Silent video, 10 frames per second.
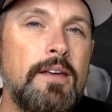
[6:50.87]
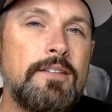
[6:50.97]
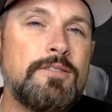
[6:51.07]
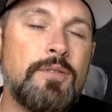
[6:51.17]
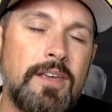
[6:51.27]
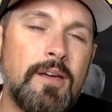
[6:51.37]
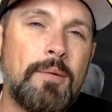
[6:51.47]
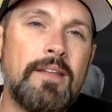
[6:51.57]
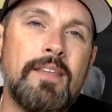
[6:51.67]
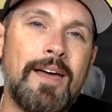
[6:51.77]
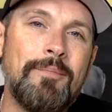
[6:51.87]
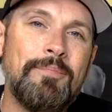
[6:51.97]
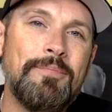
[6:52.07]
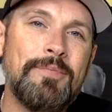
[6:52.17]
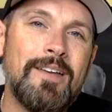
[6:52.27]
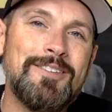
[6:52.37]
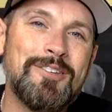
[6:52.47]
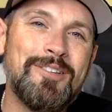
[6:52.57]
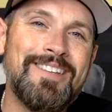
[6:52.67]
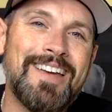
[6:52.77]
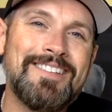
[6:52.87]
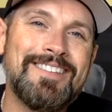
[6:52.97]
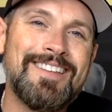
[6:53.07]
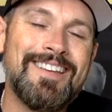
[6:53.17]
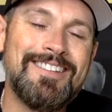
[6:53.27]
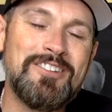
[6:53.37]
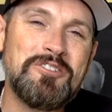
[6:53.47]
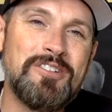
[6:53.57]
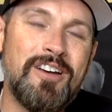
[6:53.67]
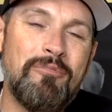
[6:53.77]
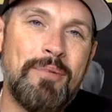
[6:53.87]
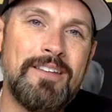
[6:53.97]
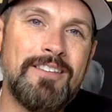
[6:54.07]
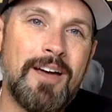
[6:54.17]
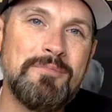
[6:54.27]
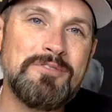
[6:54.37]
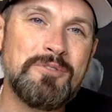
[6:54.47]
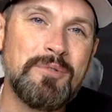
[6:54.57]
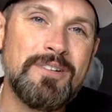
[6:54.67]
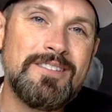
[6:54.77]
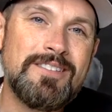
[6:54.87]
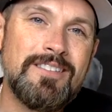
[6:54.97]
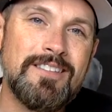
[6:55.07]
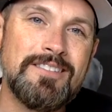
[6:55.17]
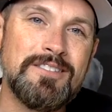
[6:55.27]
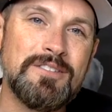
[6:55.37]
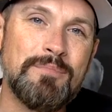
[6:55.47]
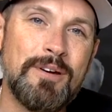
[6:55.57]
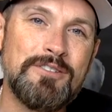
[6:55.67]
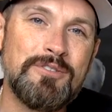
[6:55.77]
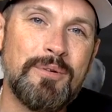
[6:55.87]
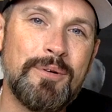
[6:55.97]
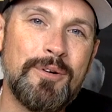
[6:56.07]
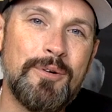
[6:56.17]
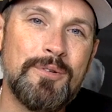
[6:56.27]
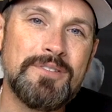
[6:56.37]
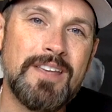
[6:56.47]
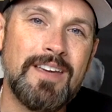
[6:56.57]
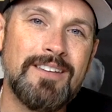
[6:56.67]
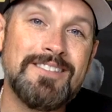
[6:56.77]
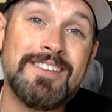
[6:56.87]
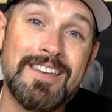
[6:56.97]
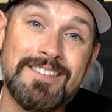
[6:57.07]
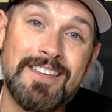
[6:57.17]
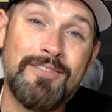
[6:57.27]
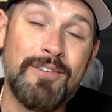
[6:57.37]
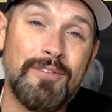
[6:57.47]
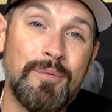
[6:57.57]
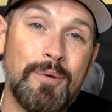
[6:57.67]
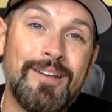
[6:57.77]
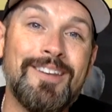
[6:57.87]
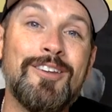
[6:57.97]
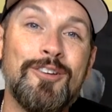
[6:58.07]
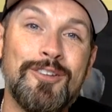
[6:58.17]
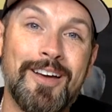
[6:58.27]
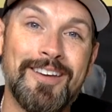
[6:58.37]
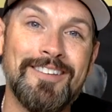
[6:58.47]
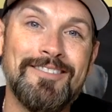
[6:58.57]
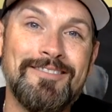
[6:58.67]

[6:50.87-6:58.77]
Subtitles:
So think about that. Until next edition of Bedtime Stories, this is Maestro and Cole saying stay safe, everyone, and good night.